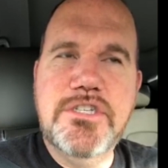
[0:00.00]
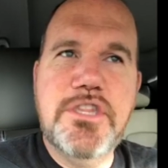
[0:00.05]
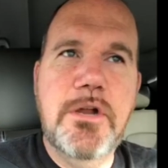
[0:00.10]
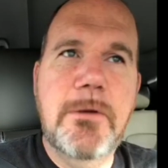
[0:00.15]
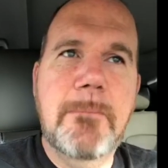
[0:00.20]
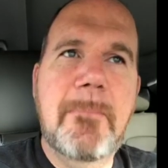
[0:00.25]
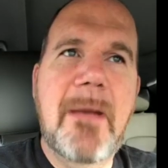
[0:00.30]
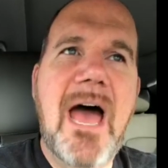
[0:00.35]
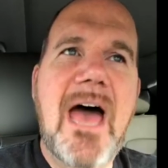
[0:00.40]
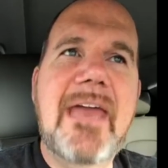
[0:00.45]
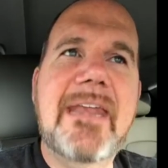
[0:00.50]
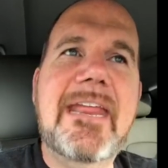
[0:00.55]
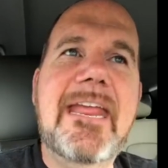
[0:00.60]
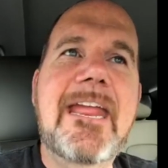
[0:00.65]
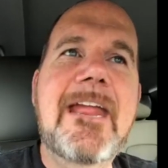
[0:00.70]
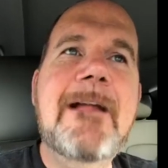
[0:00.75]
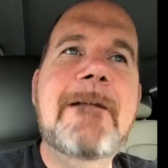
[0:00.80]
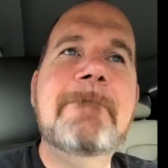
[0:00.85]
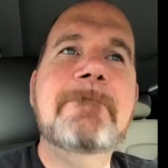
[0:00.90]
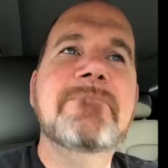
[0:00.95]
their
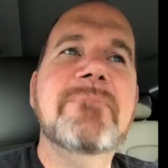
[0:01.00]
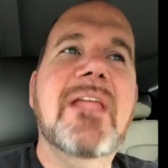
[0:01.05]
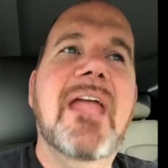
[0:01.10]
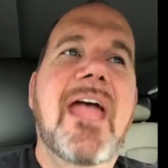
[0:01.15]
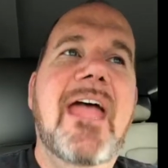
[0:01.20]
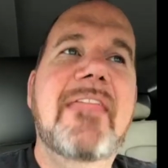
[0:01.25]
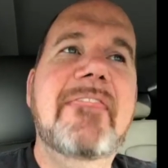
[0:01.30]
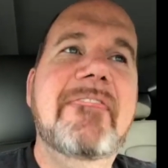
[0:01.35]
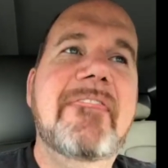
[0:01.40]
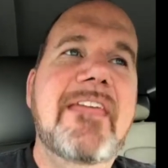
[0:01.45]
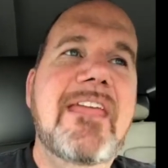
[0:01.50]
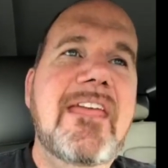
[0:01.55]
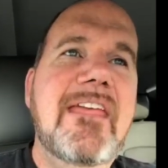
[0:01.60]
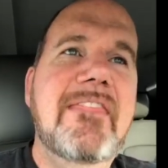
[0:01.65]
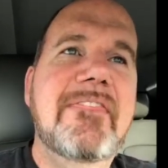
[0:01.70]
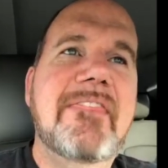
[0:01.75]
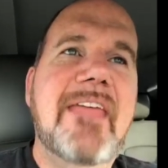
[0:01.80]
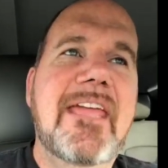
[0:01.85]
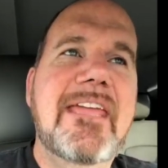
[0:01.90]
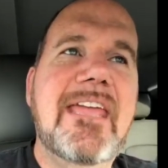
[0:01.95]
body, and
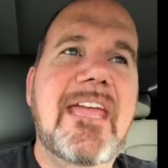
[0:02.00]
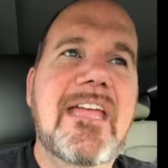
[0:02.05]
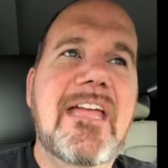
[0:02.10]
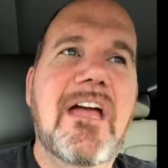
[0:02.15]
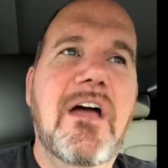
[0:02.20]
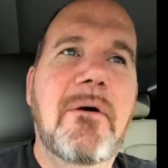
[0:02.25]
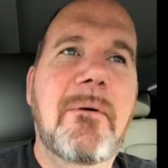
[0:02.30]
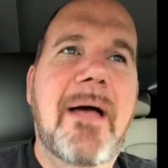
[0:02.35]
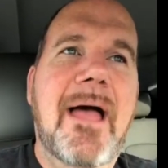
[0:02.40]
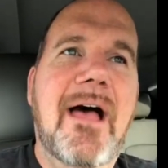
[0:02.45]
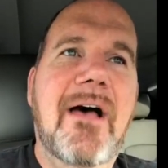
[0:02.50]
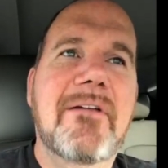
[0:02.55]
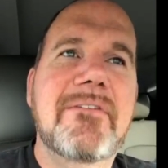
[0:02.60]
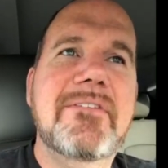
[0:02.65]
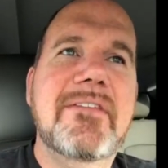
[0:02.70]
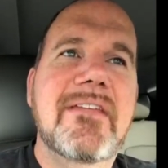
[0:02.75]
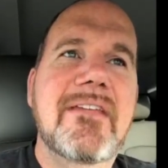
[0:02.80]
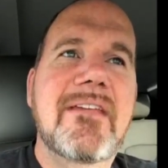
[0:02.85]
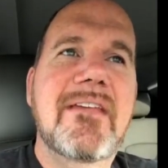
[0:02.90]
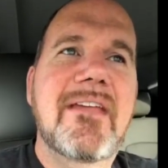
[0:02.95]
then they can go
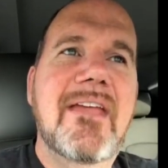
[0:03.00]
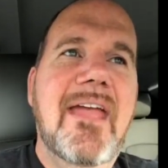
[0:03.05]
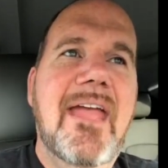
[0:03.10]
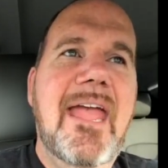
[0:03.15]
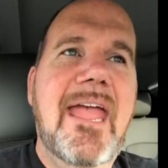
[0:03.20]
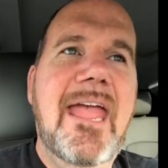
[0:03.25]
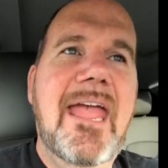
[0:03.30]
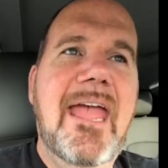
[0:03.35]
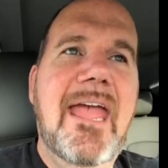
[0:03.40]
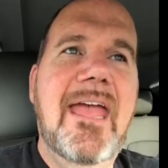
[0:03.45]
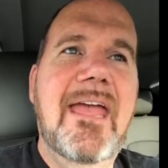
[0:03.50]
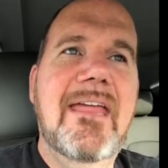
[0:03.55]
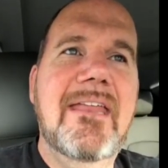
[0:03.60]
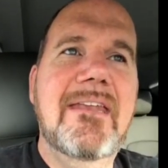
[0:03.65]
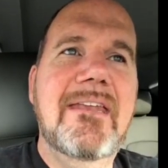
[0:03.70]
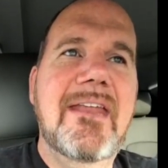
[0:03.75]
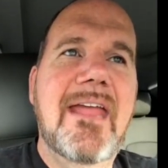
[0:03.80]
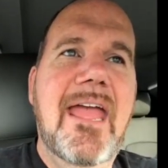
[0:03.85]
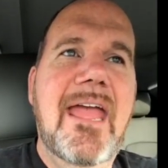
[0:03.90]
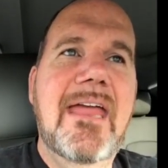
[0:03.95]
out
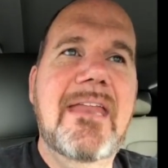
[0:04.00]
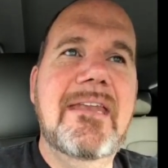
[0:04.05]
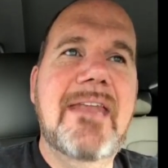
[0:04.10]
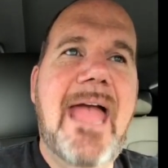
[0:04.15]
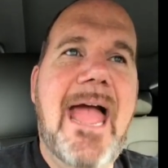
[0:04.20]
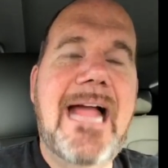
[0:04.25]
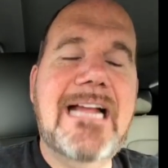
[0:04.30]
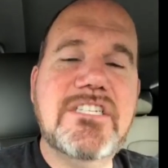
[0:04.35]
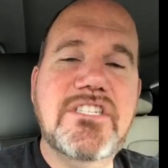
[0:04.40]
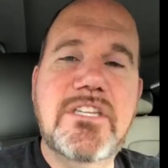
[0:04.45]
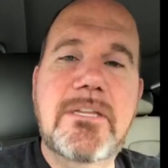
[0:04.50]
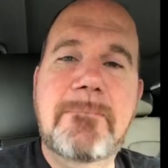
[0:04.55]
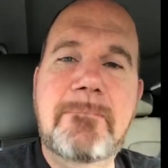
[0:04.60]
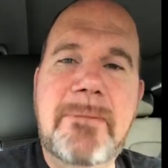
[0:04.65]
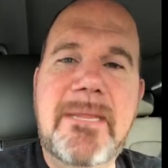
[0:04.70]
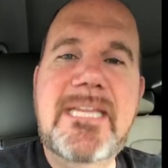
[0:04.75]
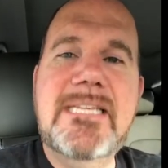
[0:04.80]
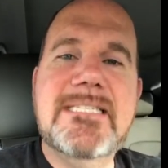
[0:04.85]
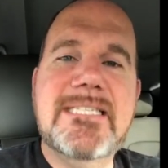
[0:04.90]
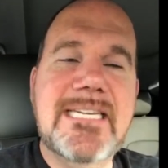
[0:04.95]
and and actually
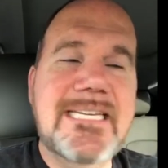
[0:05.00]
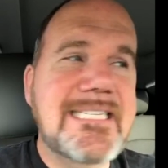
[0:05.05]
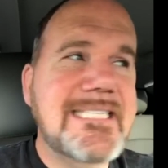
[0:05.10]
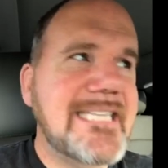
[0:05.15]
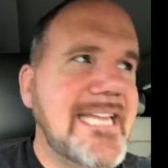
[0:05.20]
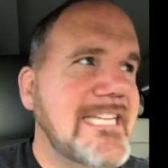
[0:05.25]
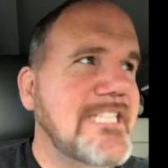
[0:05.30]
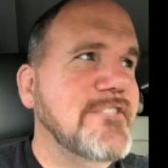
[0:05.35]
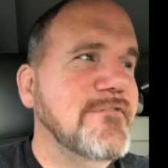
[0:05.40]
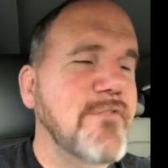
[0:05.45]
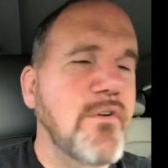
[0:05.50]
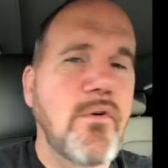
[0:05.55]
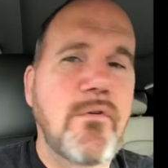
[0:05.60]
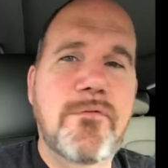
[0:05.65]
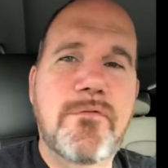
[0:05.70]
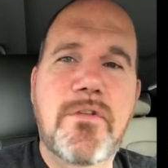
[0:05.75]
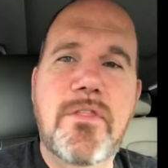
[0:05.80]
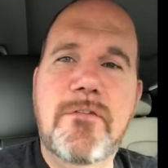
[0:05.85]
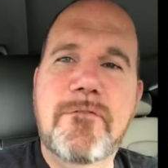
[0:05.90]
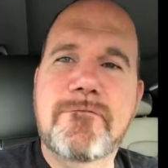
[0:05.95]
be successful
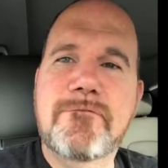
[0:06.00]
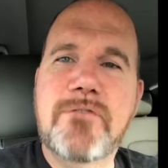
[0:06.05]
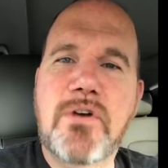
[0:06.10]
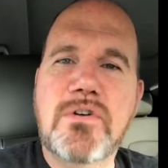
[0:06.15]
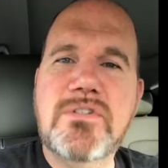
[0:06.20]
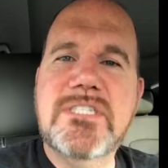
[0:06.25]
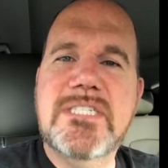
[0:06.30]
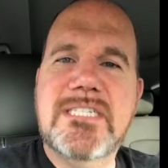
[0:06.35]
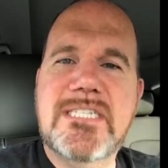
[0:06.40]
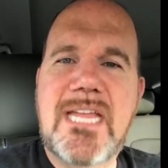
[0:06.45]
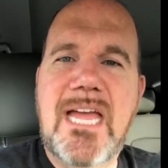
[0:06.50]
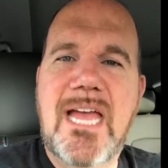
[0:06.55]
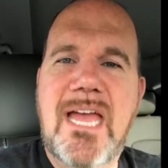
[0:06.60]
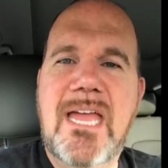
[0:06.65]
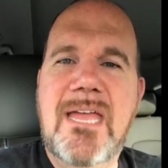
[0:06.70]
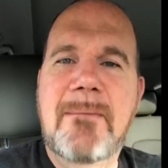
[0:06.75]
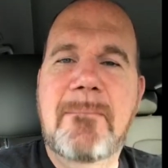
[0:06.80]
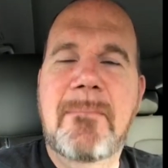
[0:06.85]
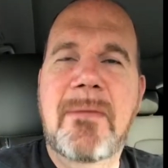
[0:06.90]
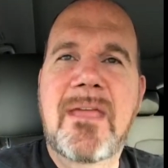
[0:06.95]
for the first
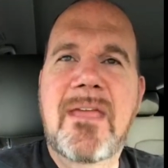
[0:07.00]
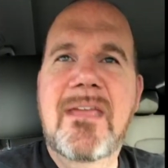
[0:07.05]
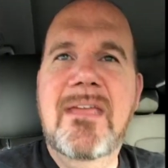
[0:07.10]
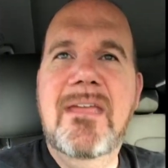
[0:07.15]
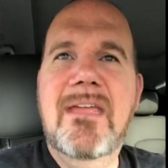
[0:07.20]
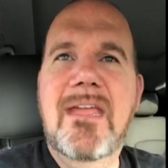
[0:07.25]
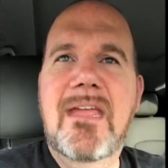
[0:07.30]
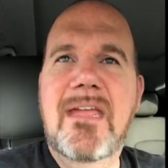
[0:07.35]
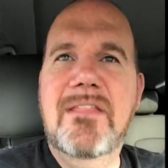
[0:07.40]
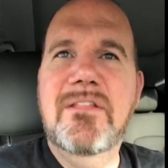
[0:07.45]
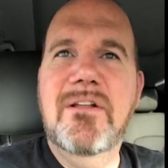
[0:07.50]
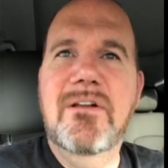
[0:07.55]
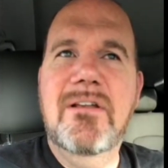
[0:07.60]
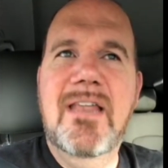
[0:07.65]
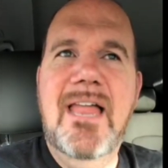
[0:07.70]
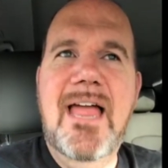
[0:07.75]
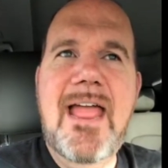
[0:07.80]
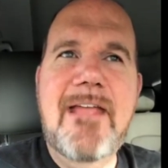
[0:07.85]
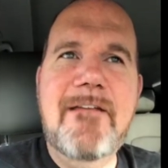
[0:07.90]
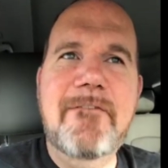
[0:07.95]
time in their
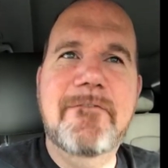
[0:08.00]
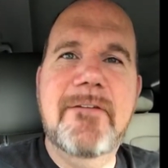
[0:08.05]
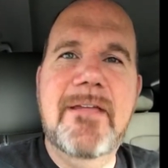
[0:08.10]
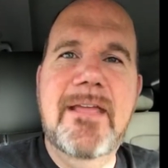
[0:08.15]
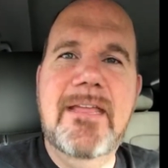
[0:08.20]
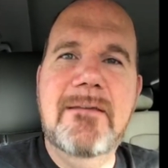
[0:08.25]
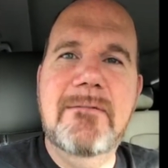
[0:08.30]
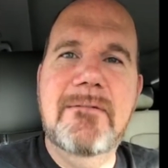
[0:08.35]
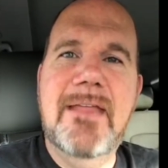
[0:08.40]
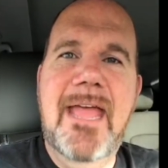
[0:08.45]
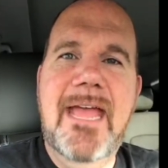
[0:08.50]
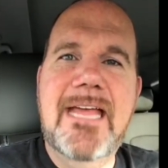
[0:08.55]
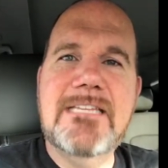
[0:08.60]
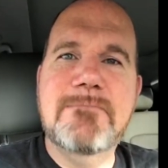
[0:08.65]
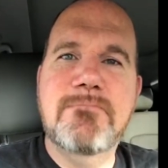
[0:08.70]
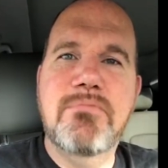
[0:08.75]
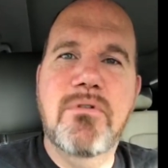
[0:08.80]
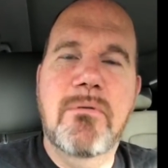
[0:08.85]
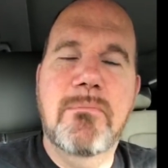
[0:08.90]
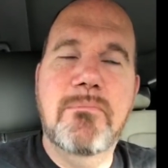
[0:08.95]
life. It has
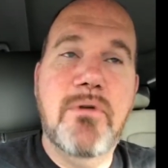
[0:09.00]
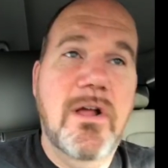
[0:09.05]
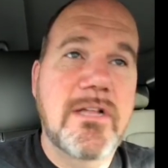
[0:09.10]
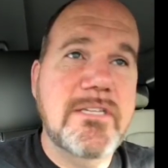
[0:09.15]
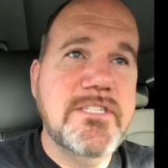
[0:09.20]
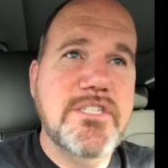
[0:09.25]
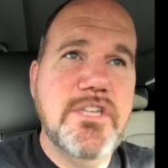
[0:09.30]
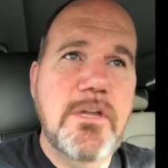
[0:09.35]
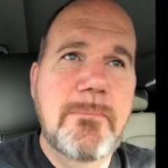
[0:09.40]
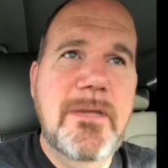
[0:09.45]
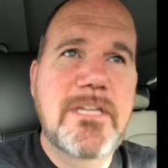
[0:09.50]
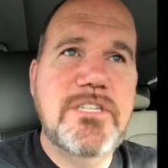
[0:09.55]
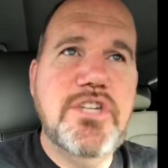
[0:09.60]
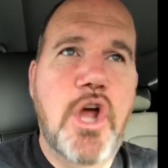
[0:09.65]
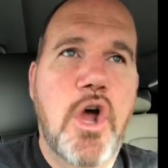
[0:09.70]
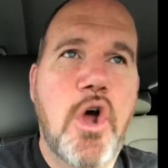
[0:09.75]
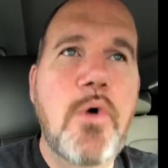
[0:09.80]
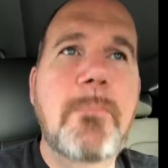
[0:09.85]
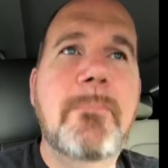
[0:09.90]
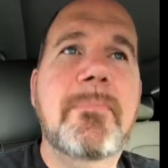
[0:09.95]
br- brought so much
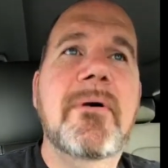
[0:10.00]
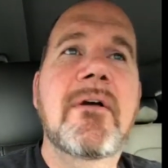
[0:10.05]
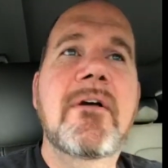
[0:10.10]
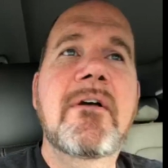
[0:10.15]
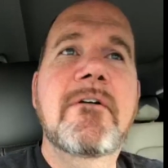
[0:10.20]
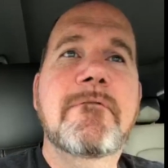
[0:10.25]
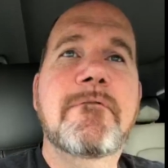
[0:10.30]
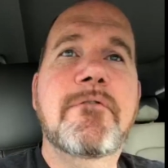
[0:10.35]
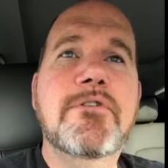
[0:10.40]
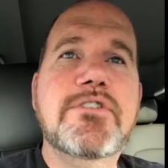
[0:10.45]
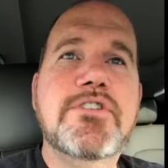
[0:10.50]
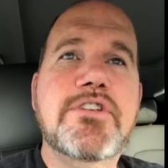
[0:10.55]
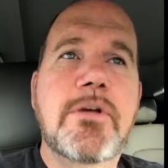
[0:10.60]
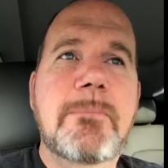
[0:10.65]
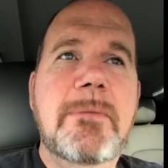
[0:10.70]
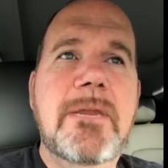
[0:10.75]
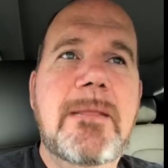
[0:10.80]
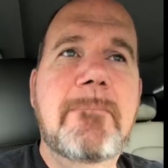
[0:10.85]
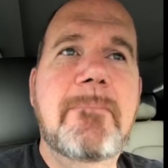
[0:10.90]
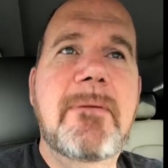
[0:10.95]
hope for so
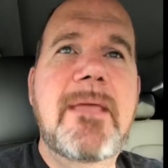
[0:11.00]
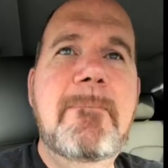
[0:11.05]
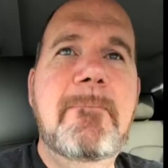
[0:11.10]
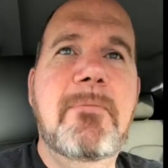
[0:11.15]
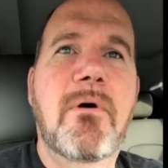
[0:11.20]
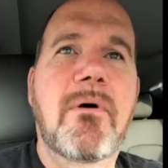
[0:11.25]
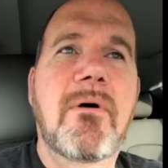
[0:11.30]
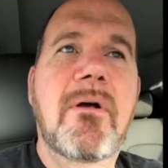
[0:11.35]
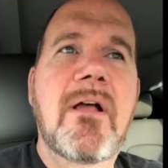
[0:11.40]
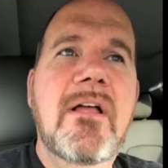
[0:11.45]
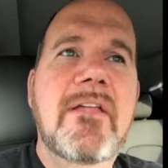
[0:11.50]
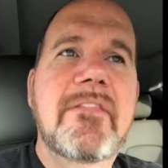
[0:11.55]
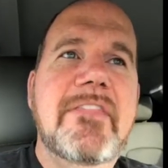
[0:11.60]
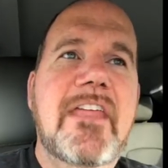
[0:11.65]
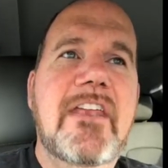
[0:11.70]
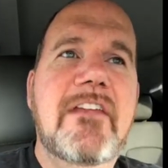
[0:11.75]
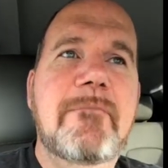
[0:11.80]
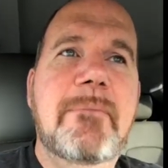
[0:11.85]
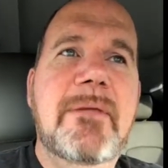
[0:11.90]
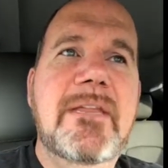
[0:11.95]
many people
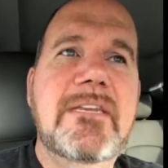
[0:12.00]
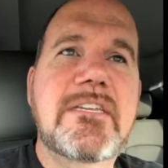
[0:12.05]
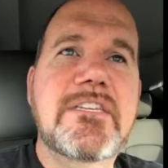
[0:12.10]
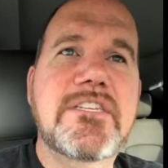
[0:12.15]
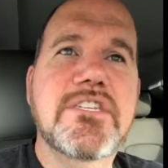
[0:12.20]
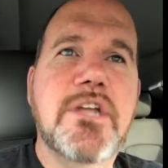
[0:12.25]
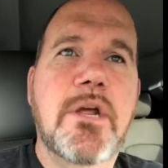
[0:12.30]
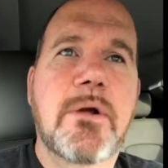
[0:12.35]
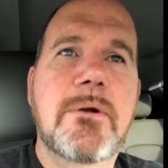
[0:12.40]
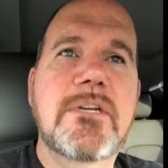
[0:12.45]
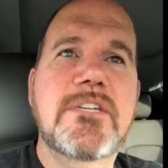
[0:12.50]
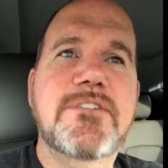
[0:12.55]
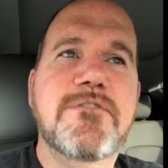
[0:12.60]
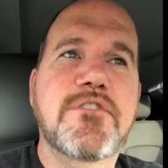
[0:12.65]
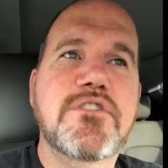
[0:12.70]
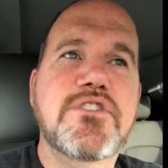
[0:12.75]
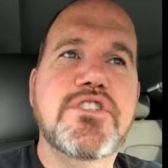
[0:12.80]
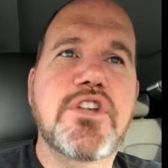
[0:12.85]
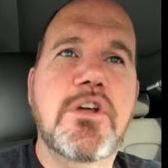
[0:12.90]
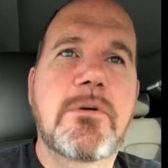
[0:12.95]
that have been discouraged
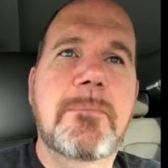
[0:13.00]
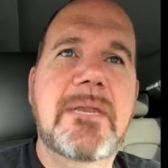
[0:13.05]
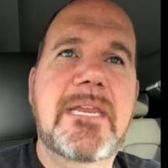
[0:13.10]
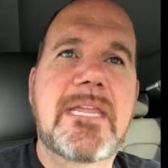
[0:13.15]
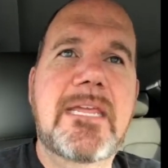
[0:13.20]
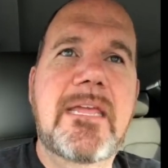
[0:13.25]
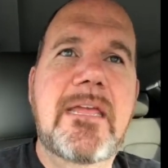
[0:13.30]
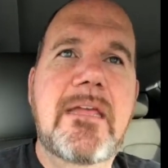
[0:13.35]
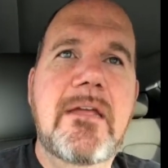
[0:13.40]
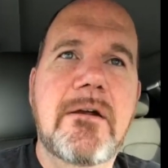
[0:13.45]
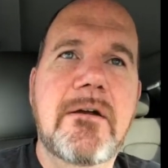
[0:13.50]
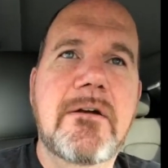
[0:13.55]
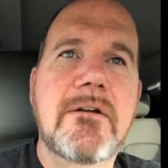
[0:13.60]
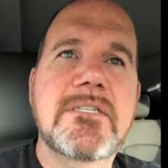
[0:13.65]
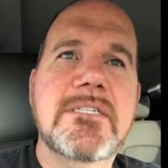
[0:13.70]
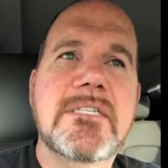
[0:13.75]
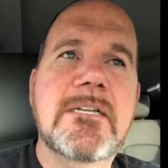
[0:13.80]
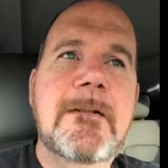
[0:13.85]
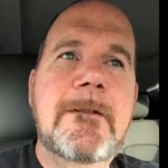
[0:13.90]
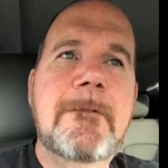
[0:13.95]
for so many
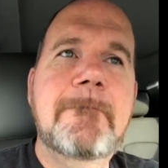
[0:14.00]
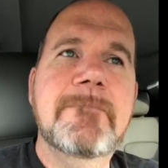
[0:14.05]
years.